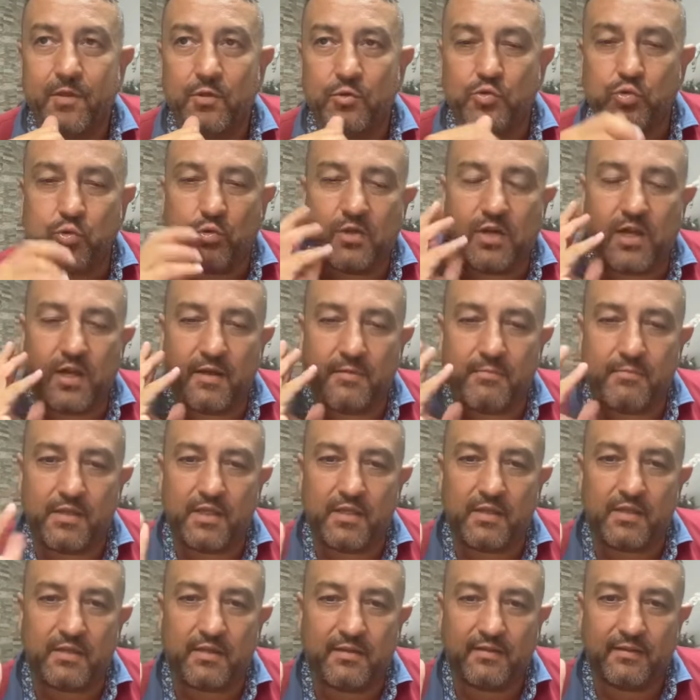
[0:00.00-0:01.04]
to
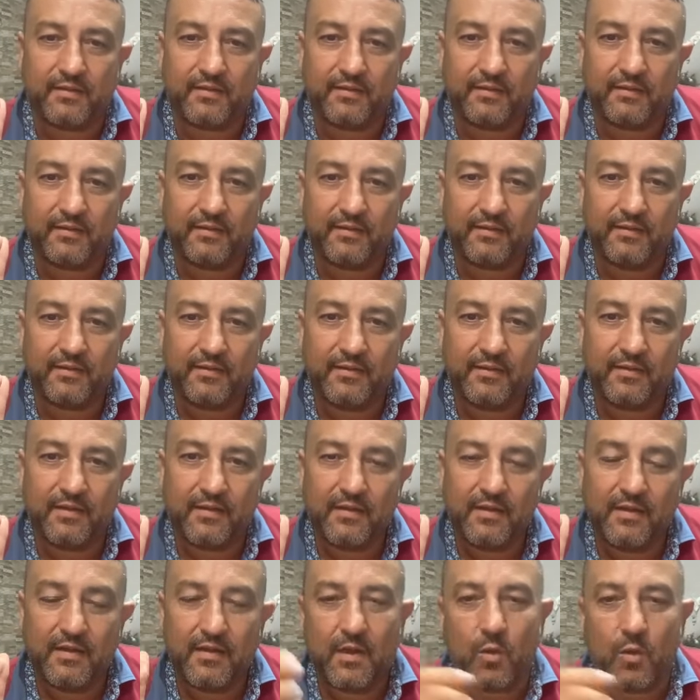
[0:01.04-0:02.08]
commit
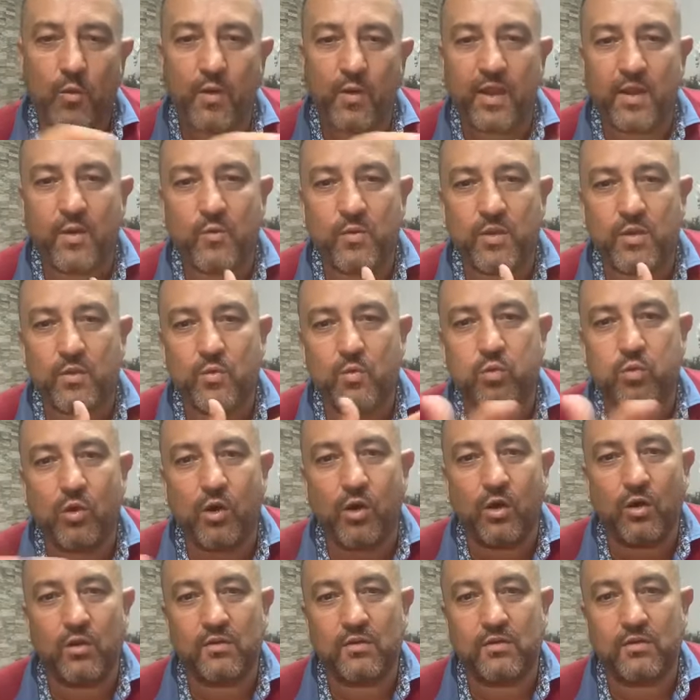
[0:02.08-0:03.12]
when we
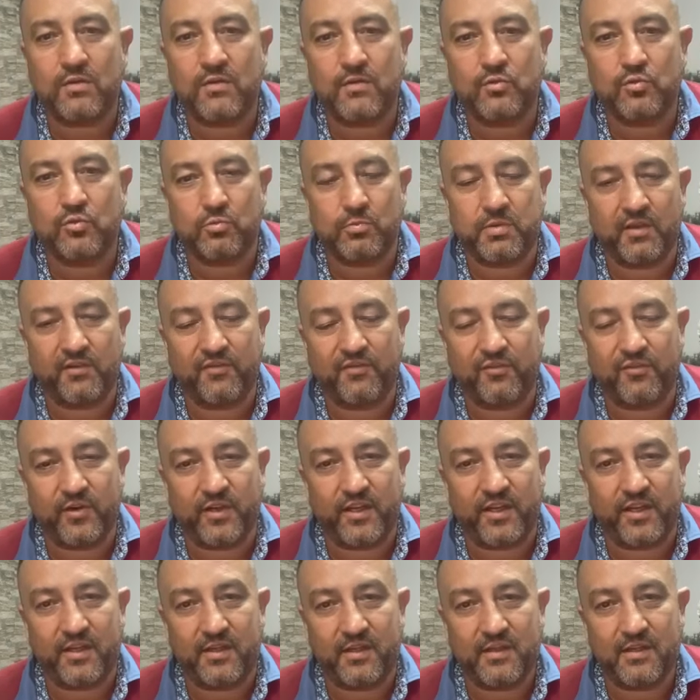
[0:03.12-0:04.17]
want to be
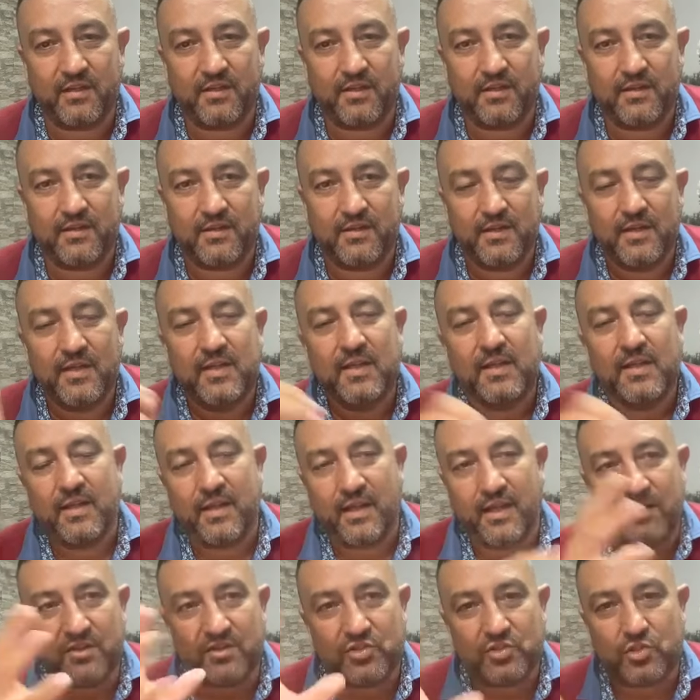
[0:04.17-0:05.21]
free,
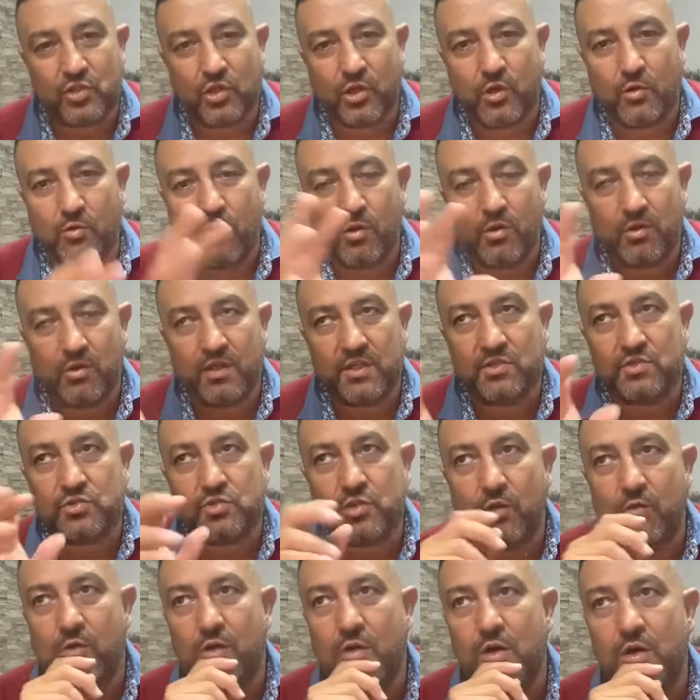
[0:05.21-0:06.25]
and so on and
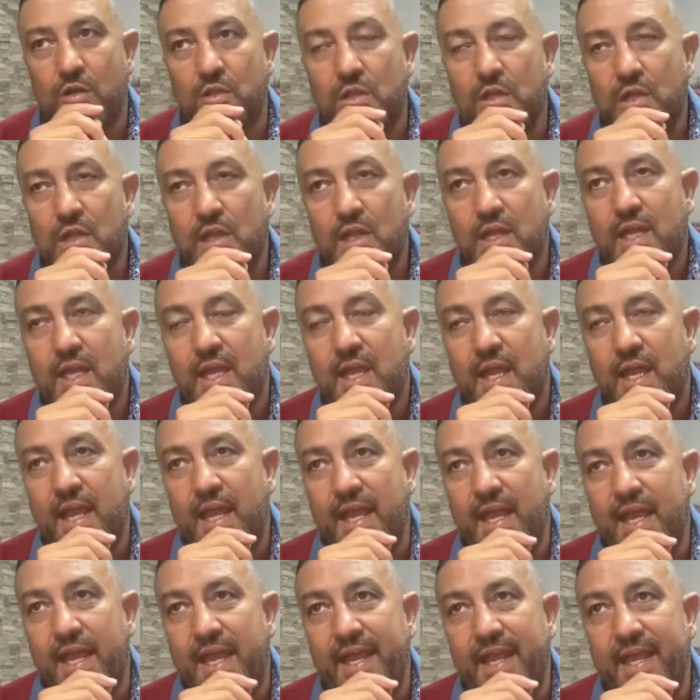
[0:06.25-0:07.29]
so on.
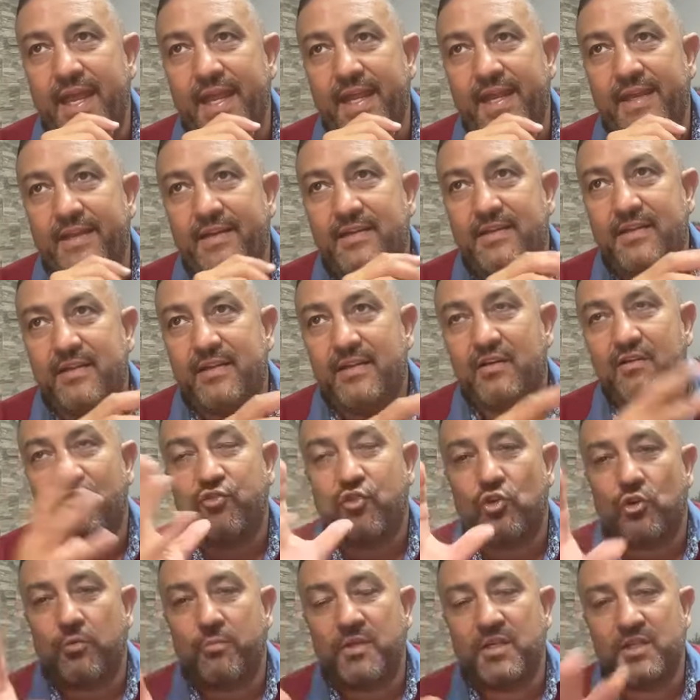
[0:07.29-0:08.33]
And
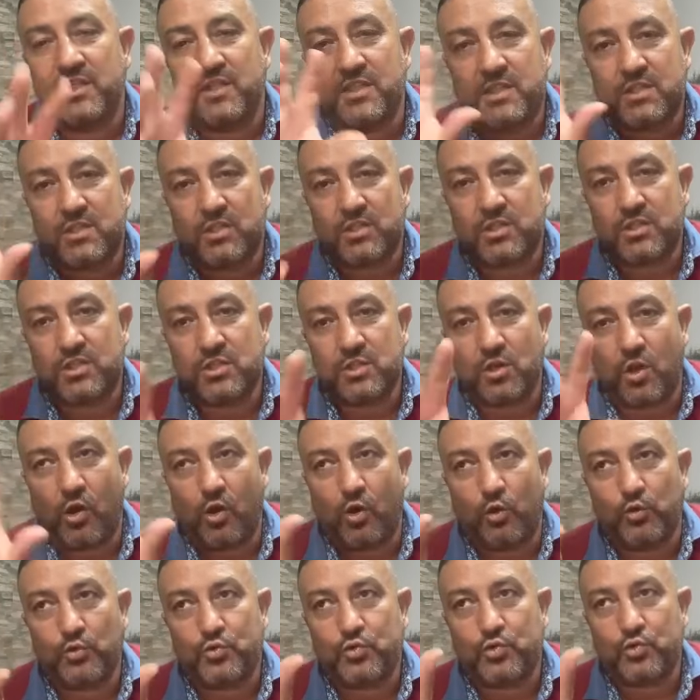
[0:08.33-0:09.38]
for me, this is
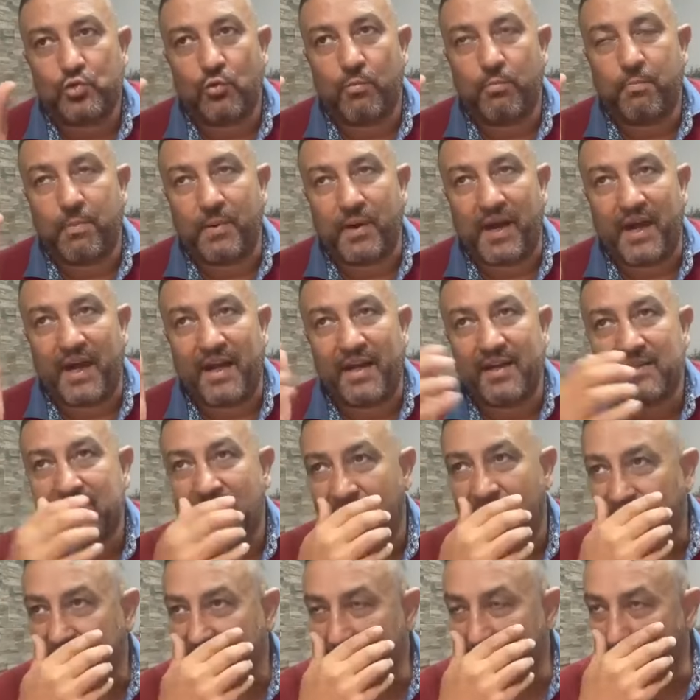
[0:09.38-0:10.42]
also part
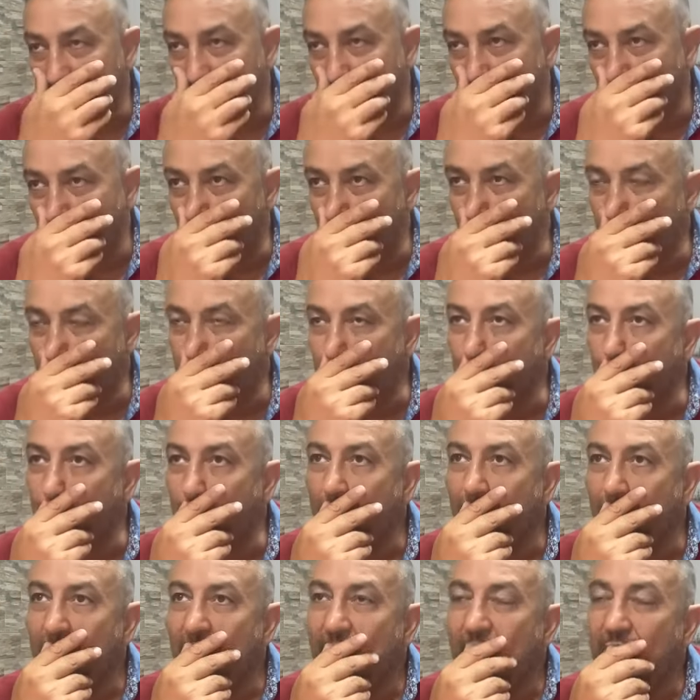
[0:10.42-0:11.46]
of the hopium
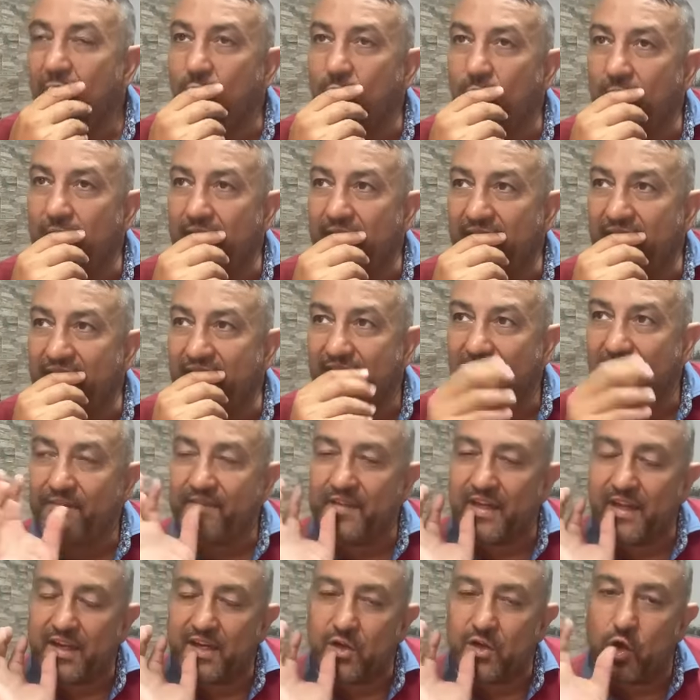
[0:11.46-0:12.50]
when
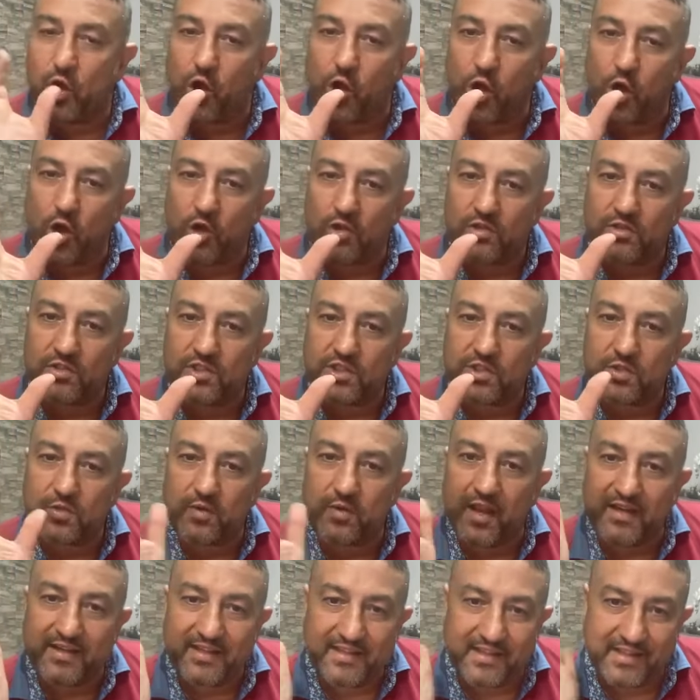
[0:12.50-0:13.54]
the
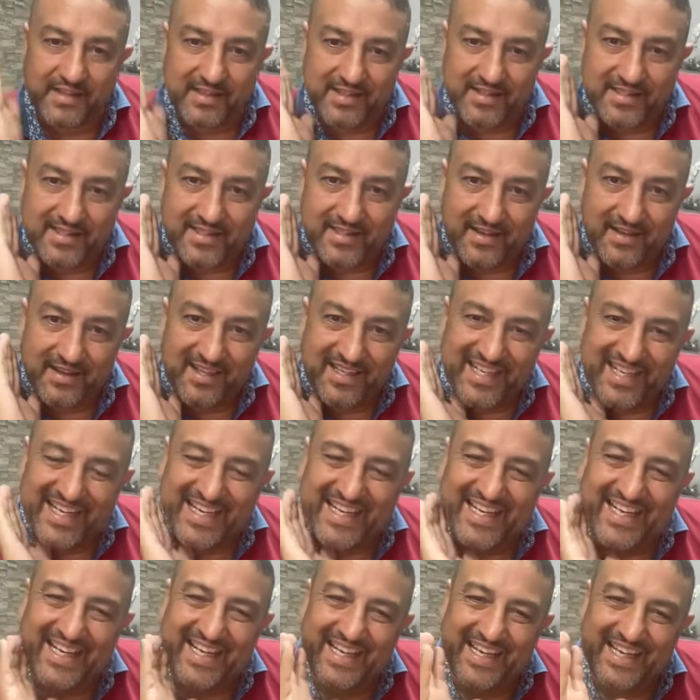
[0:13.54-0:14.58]
construct is
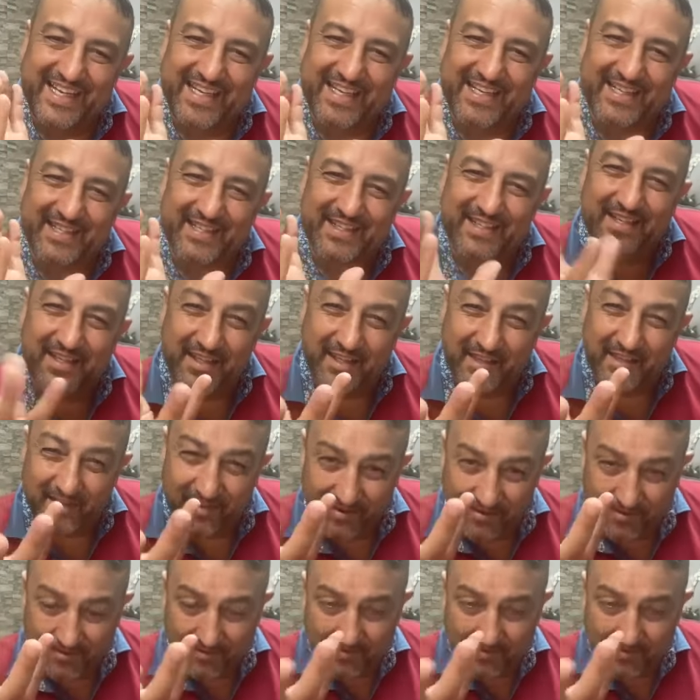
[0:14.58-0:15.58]
clearly